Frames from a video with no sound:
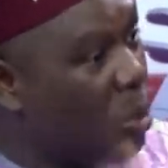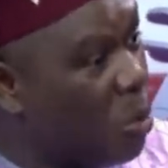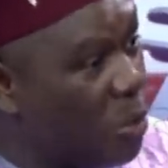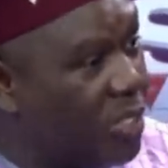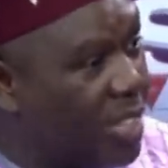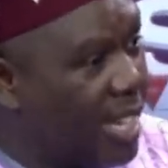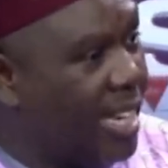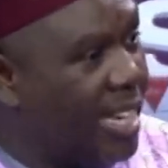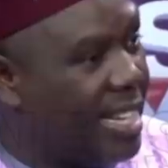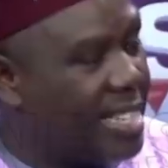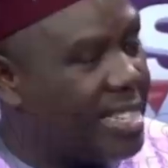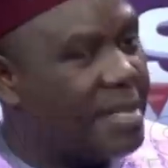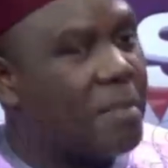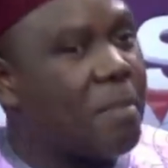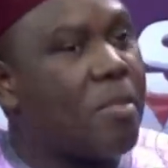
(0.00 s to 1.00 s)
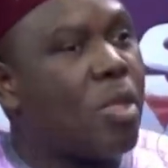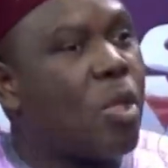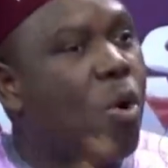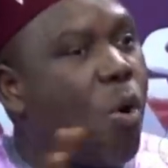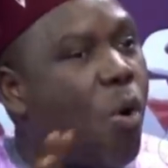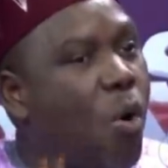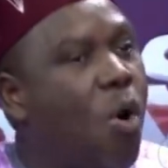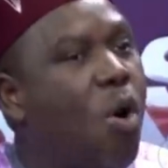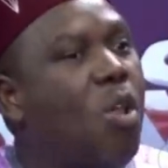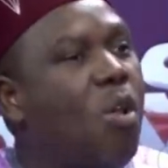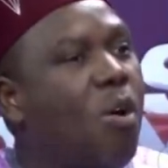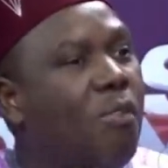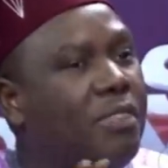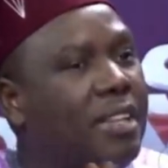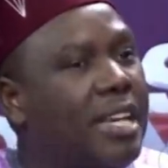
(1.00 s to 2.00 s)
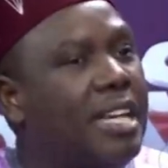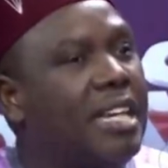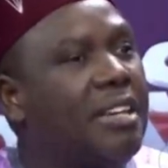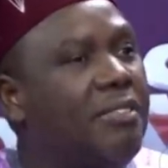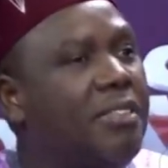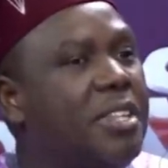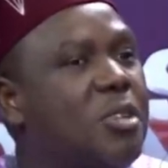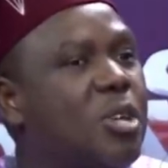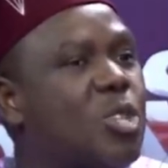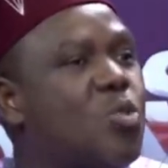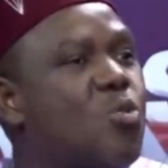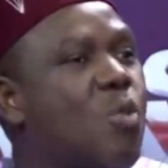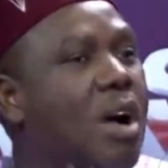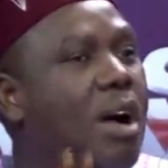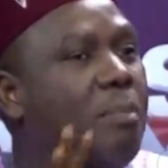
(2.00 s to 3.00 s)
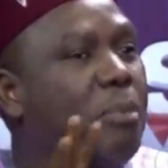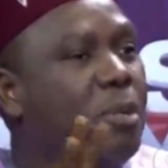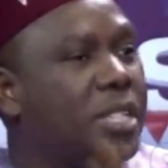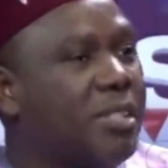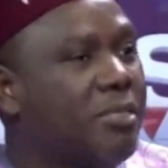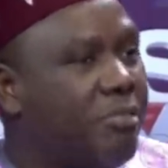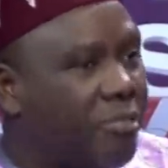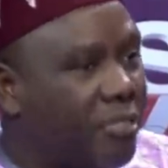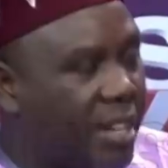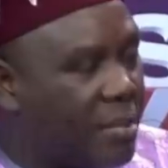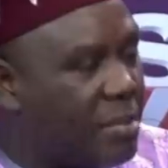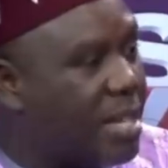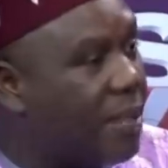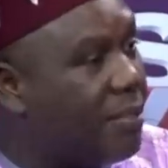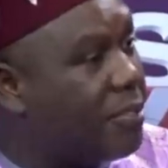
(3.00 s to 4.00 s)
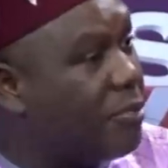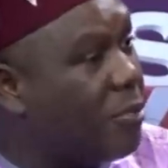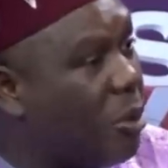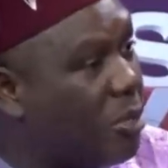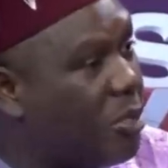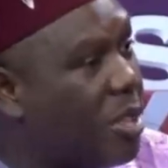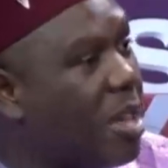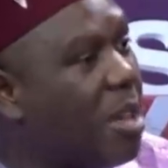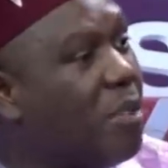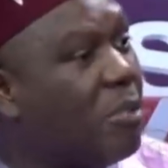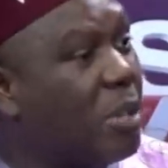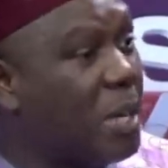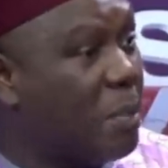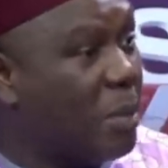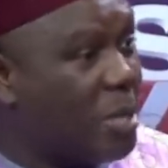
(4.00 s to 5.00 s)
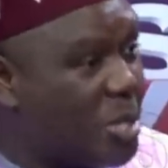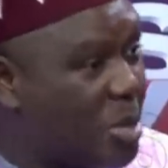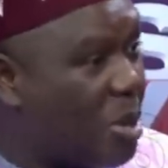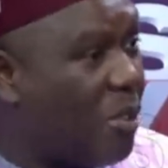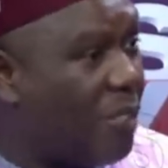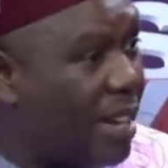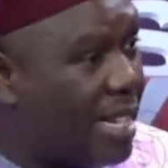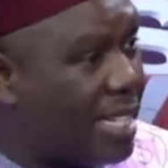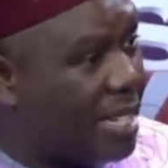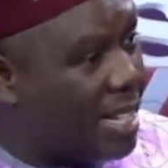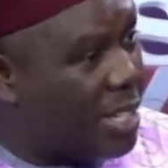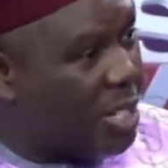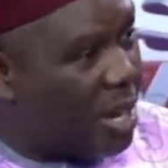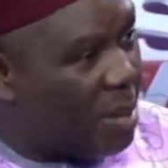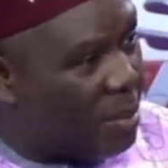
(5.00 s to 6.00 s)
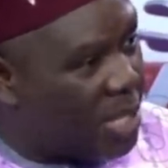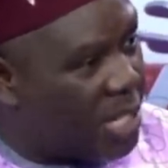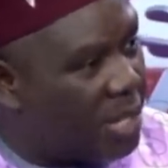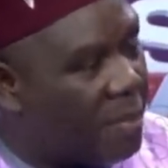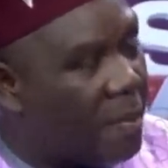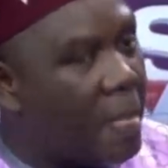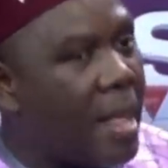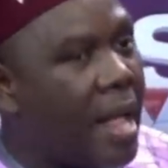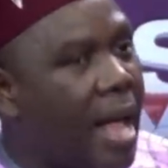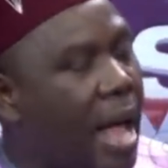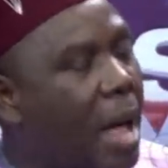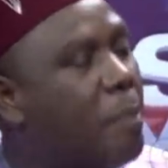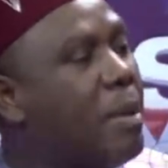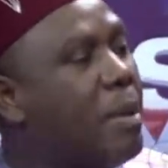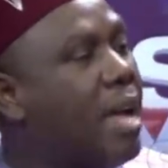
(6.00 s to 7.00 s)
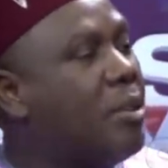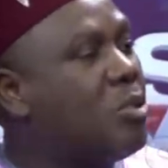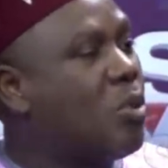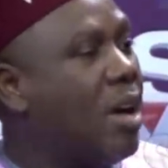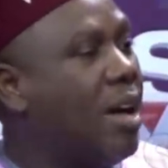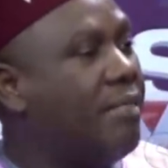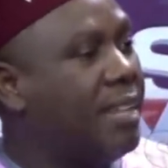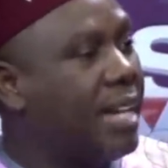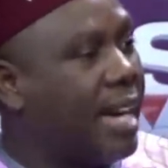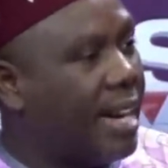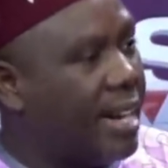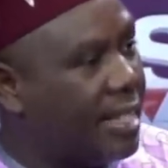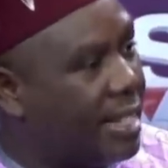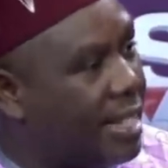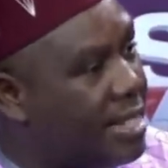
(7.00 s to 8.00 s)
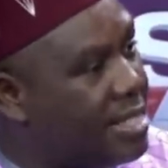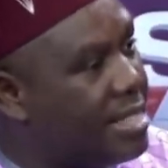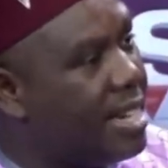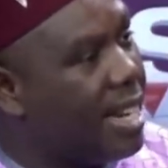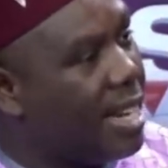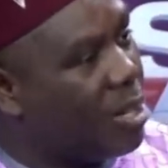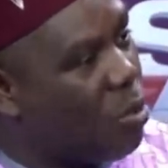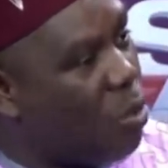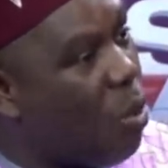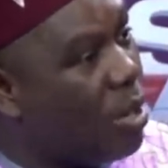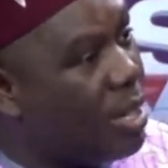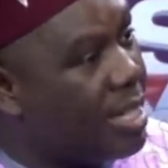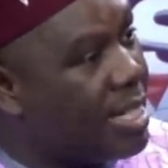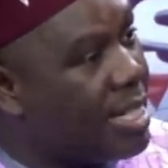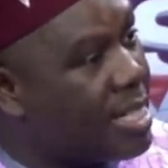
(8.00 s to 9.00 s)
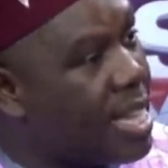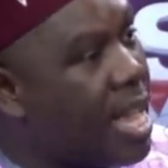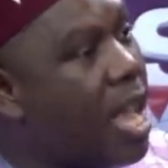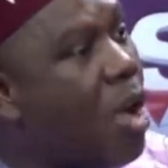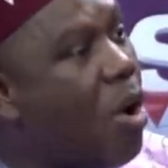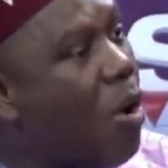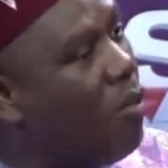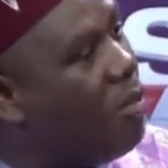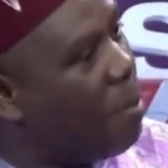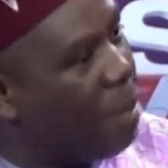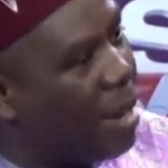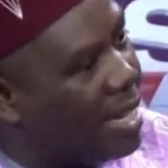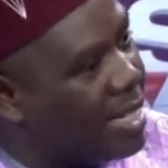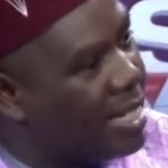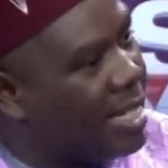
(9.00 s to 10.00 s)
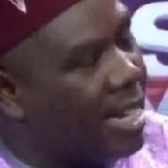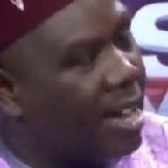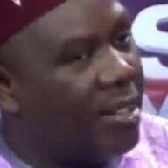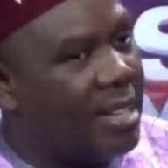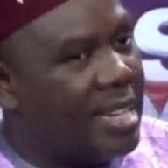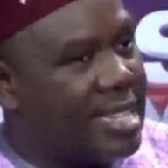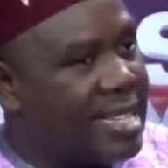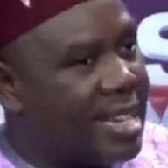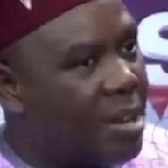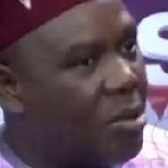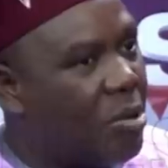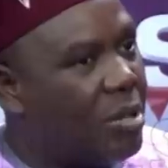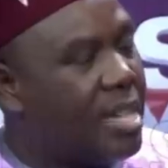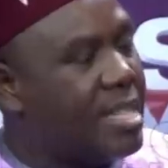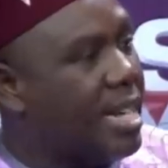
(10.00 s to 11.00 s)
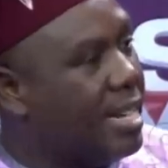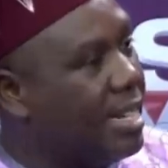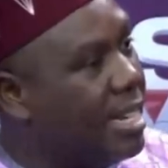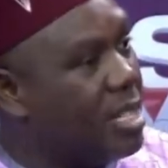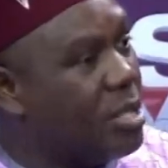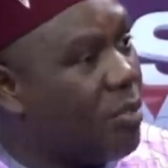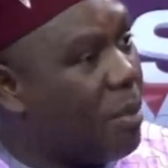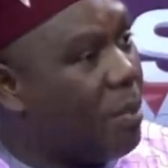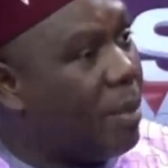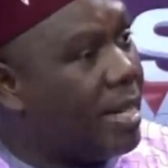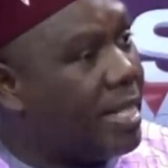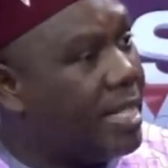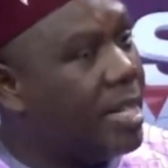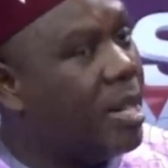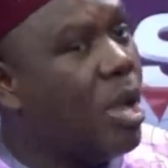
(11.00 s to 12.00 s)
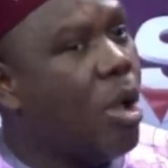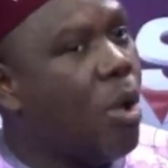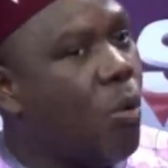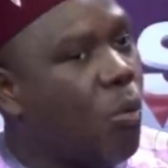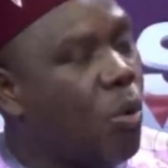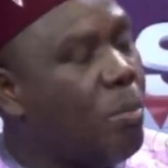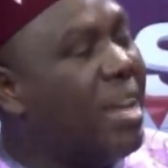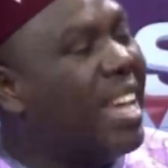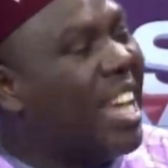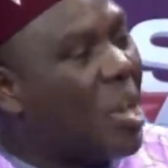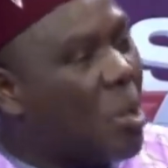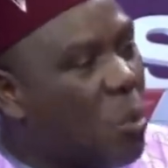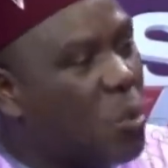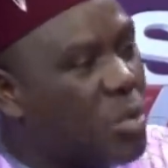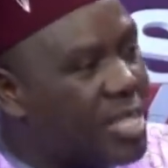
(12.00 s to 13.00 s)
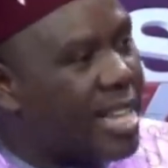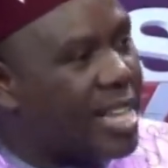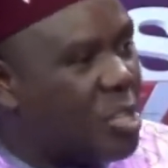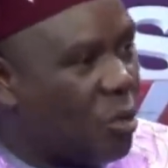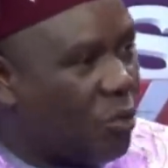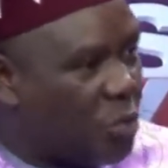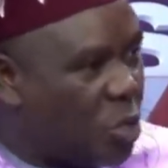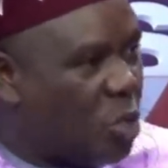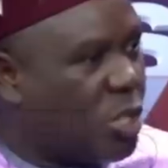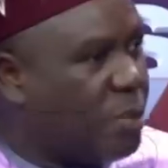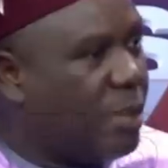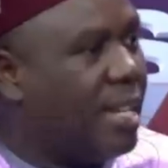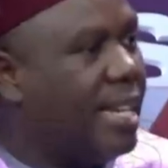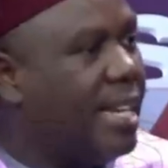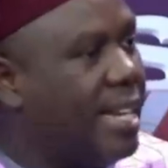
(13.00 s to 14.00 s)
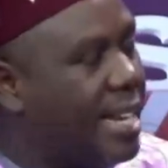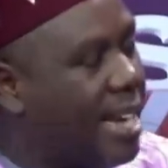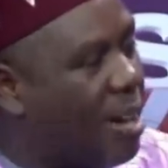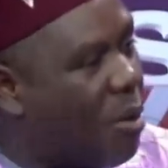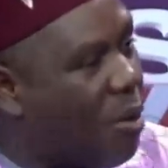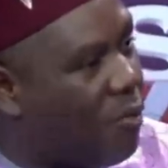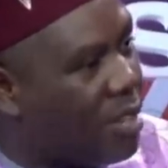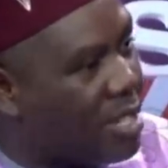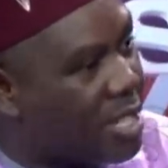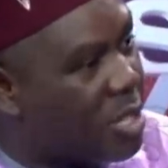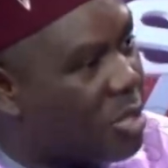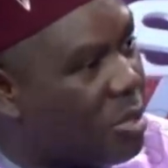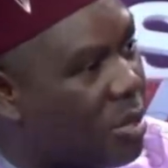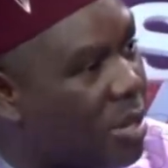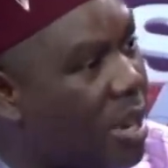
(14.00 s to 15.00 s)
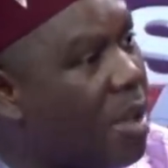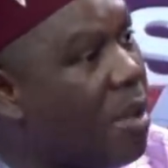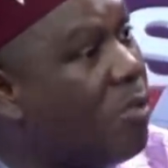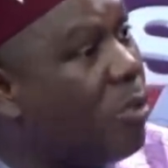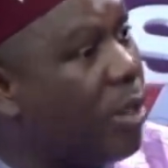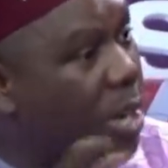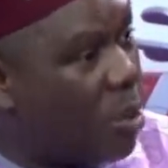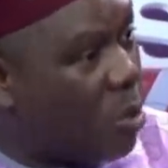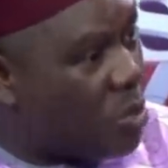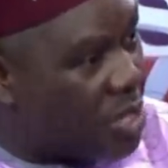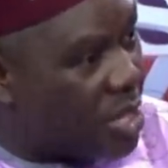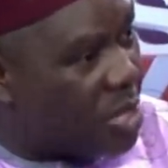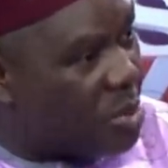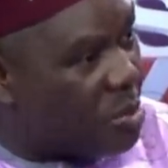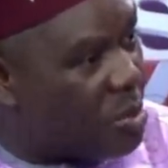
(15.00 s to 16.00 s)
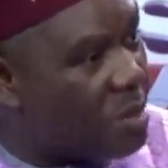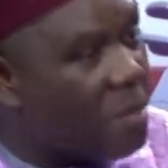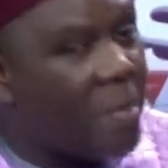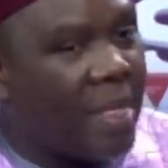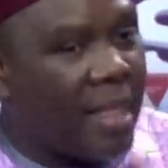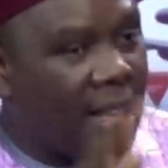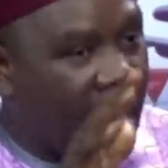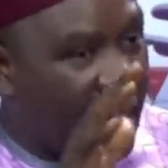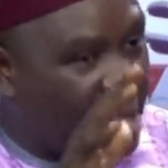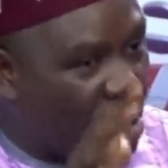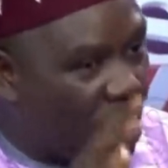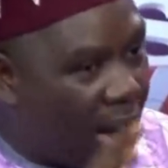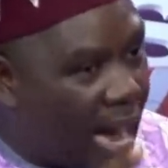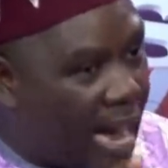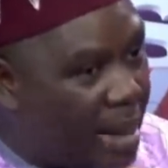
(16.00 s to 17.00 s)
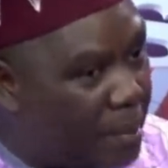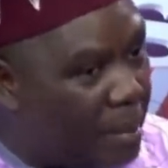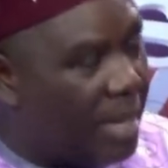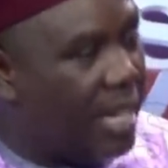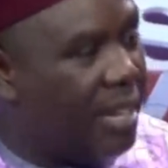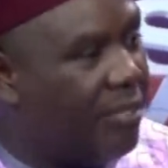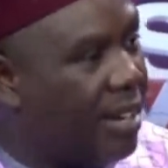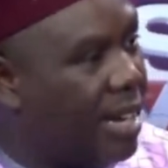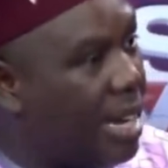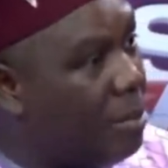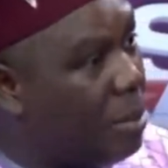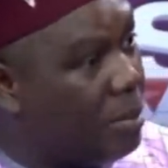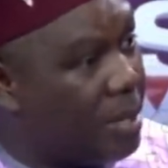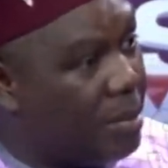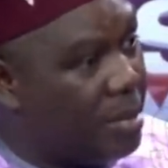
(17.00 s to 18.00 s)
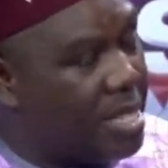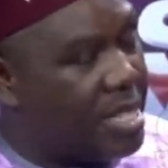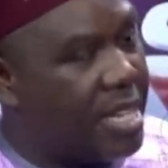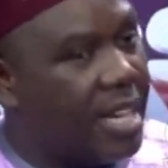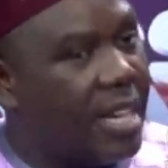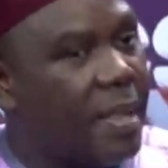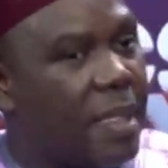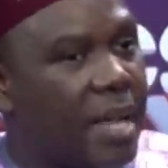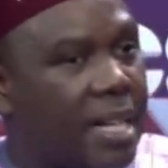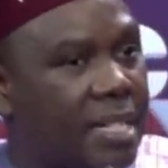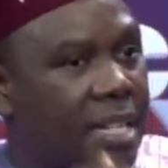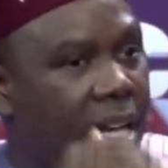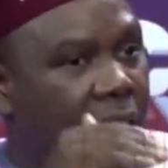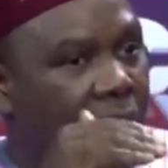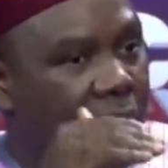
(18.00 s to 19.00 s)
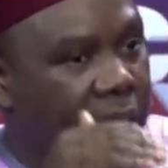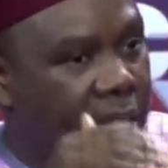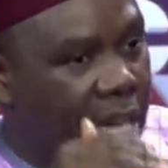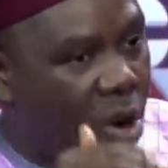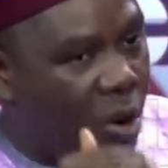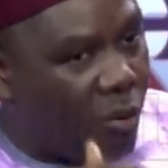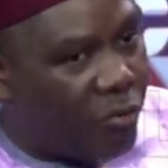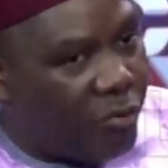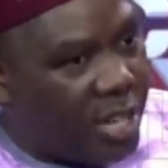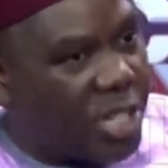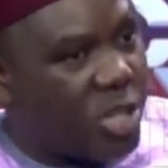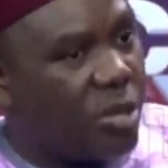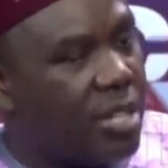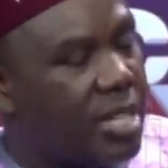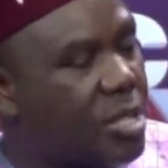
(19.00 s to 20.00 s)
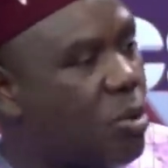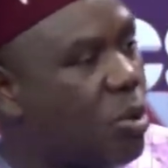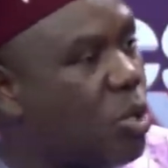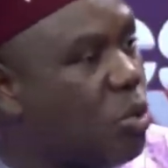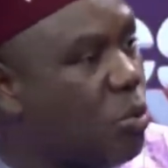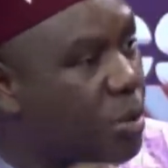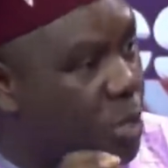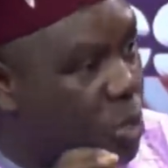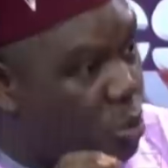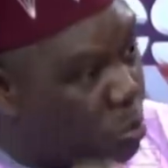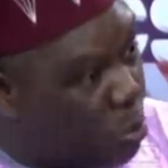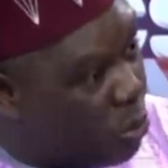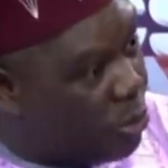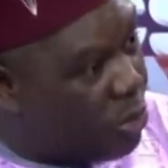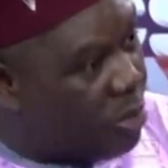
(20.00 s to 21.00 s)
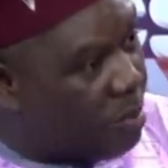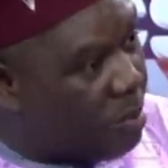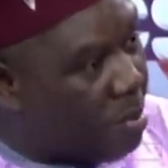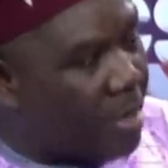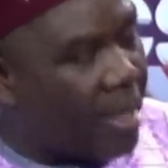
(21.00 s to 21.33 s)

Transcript: The good thing is, all of the individuals who are putting themselves forth for the position of national chairmanship appear to have the characteristic and the qualities of the party. Now, the stakeholders and leaders of the party will make a good sense of judgment in their conversation for a consensus. And so I believe, and I'm optimistic, that the convention is going to be smooth.